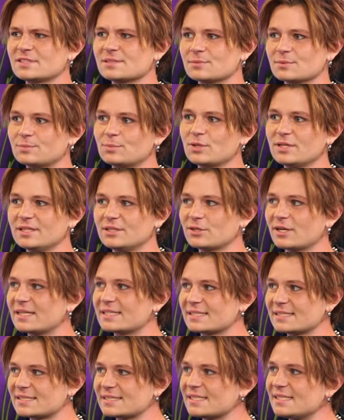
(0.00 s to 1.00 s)
some pretty
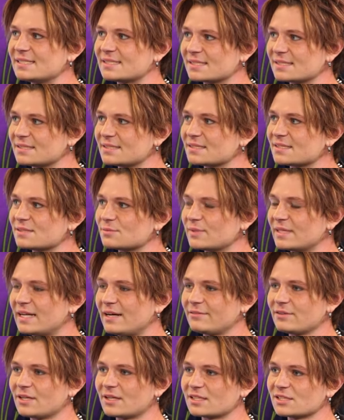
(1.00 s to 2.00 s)
crazy seasons, and we'd
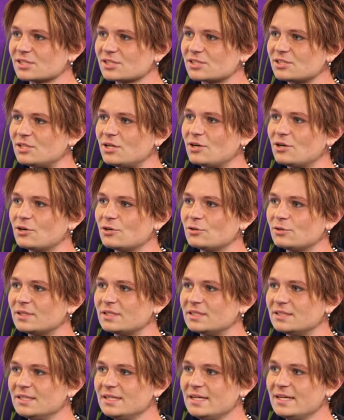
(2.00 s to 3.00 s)
have a lot of snow
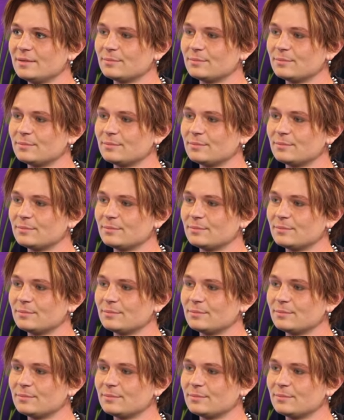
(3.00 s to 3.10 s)
and